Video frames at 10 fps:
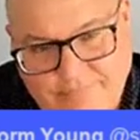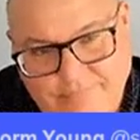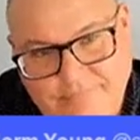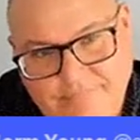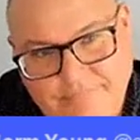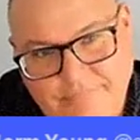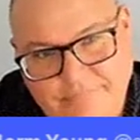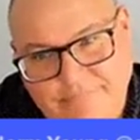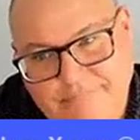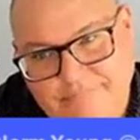
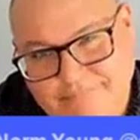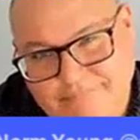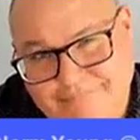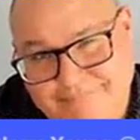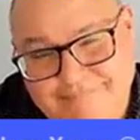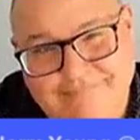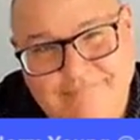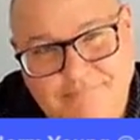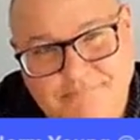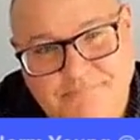
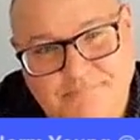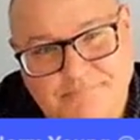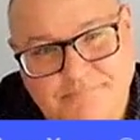This person isn't speaking.